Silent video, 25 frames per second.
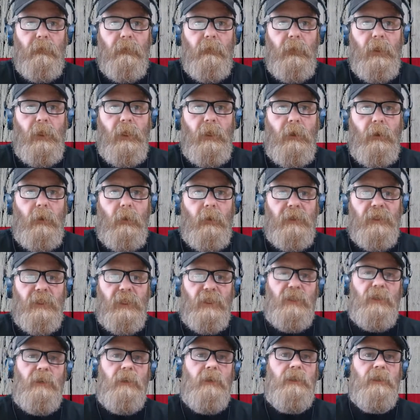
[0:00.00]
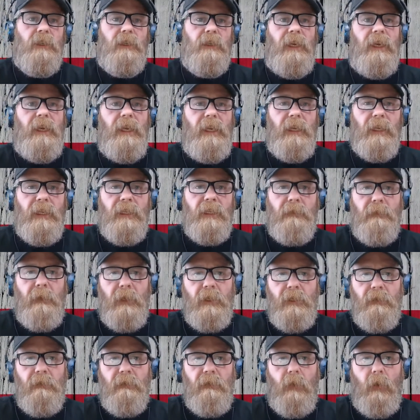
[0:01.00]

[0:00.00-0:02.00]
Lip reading: it's an inexpensive